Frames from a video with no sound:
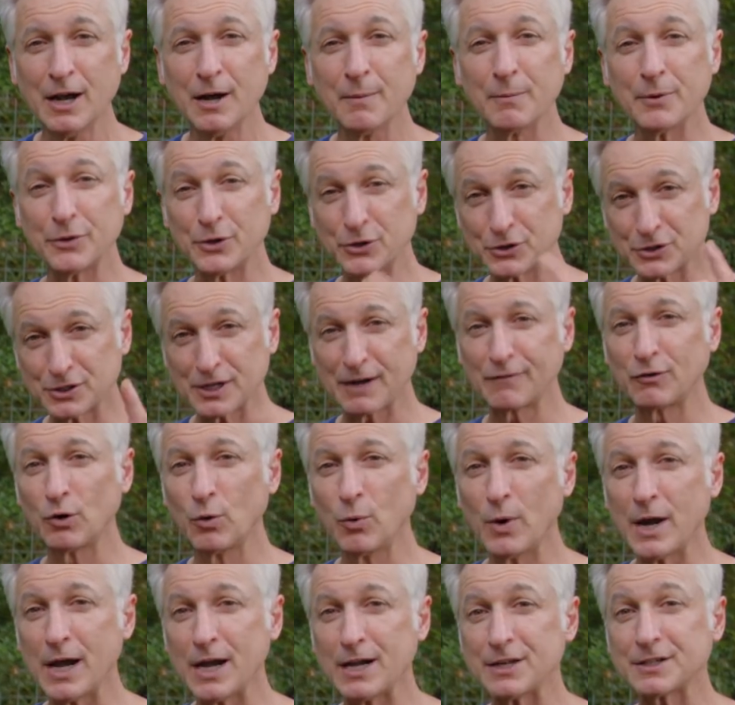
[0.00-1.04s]
But there are several
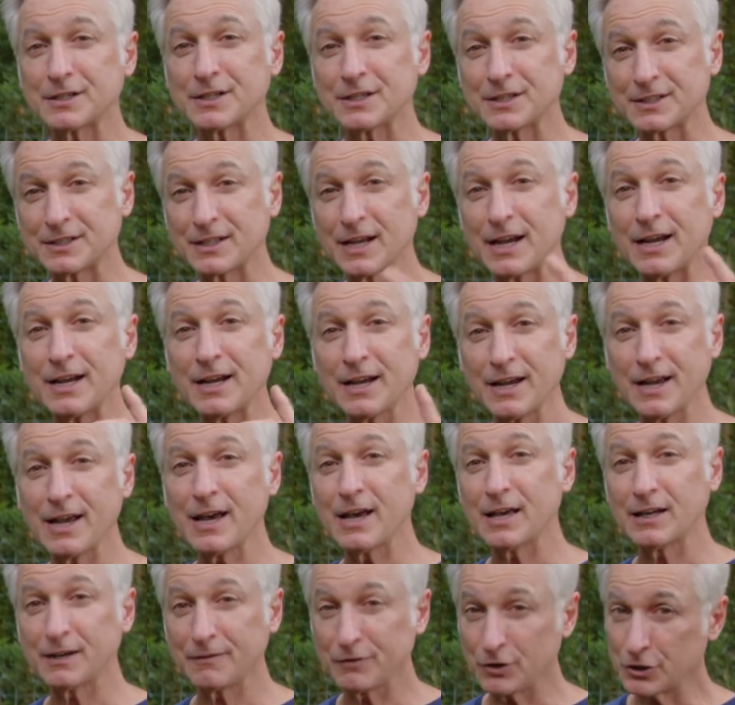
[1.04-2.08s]
ways to stay
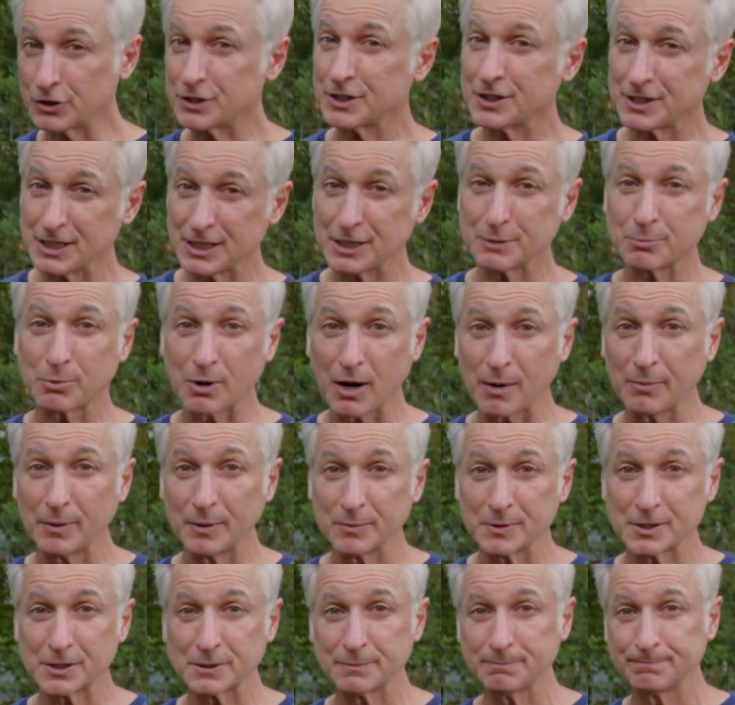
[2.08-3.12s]
ahead of your disease
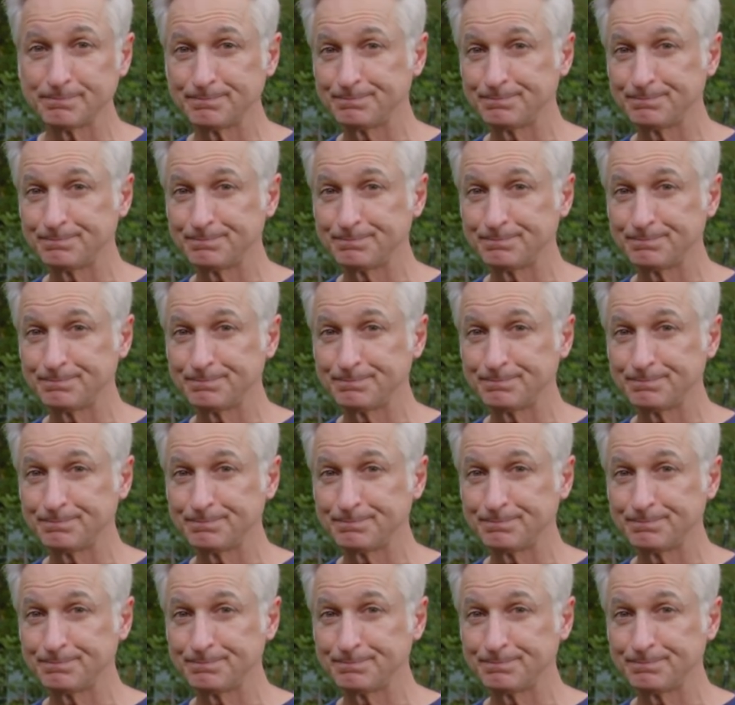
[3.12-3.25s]
problems.